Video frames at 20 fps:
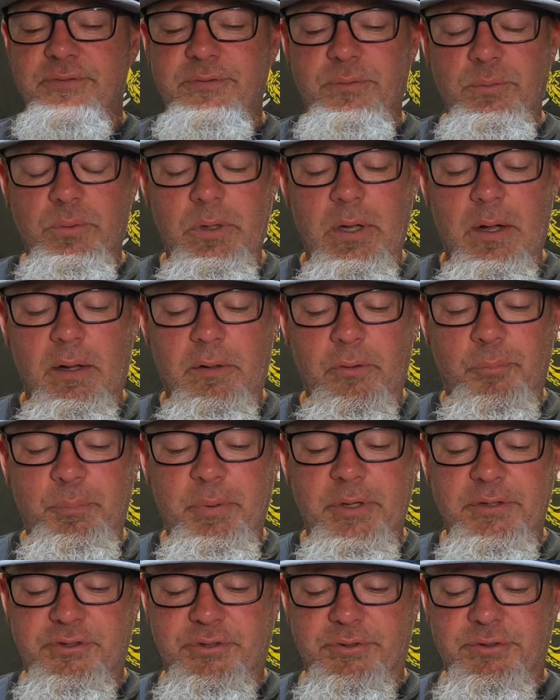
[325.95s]
full color
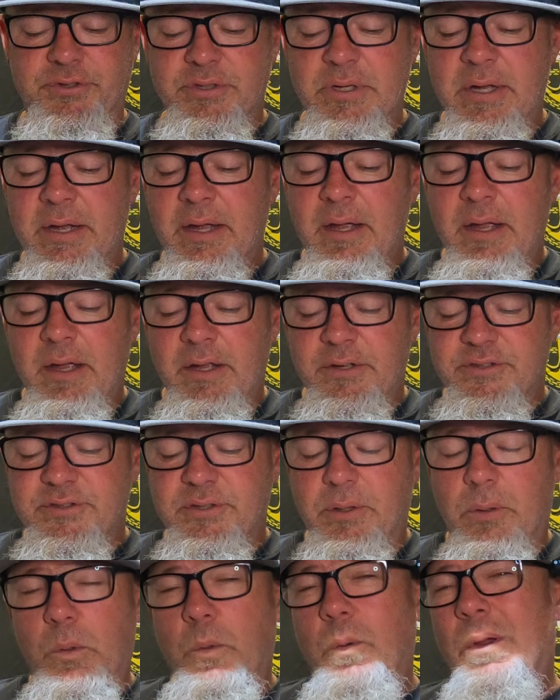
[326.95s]
pictures.
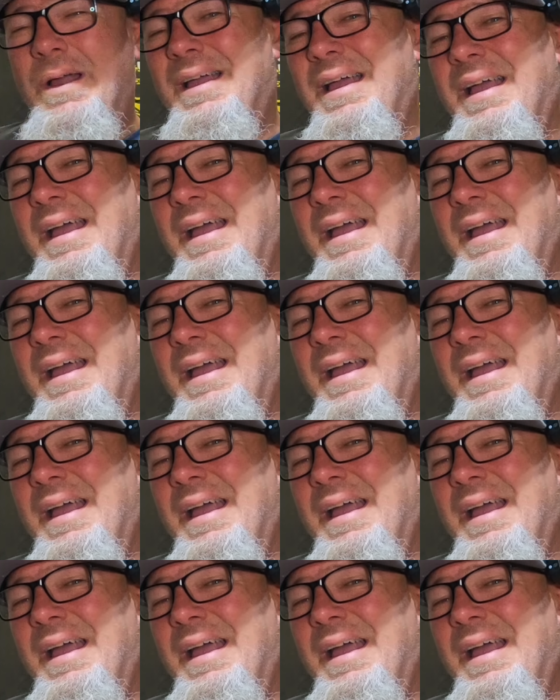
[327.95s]
So